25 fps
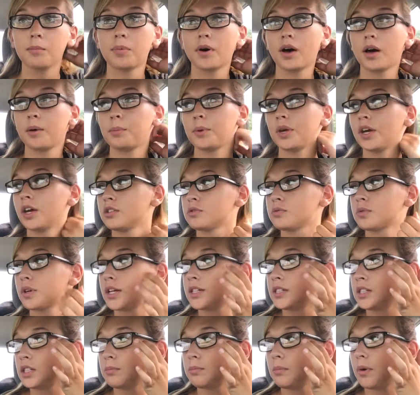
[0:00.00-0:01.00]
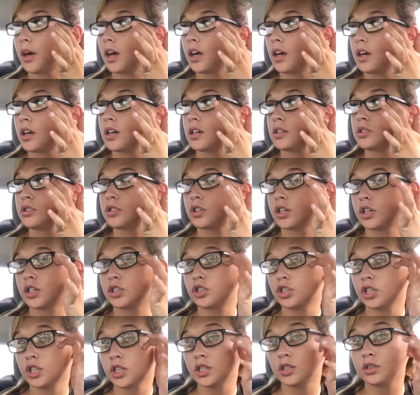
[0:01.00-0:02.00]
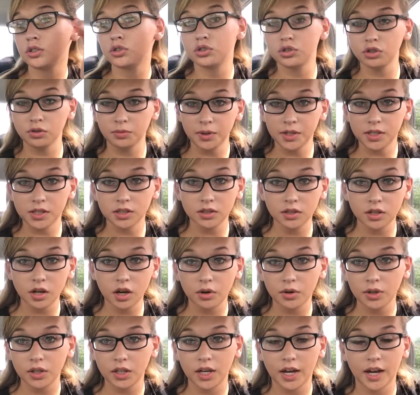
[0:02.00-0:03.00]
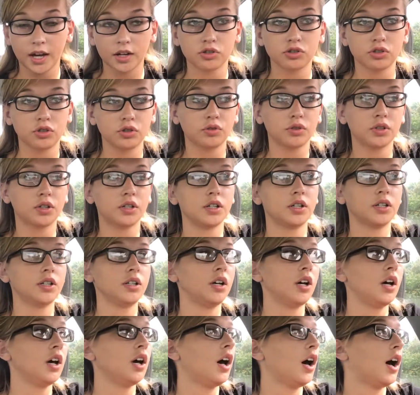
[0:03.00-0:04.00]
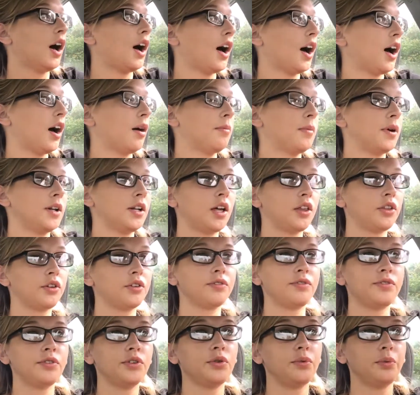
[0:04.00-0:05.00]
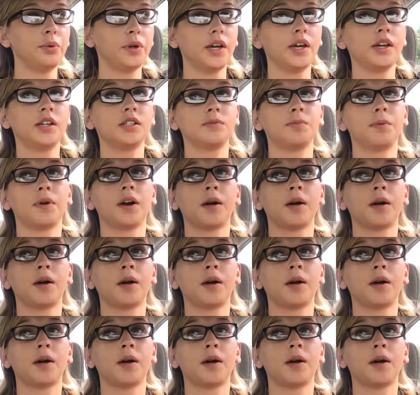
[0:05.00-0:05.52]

But because when I see my surgeon 2 weeks ago, he actually ordered another few weeks.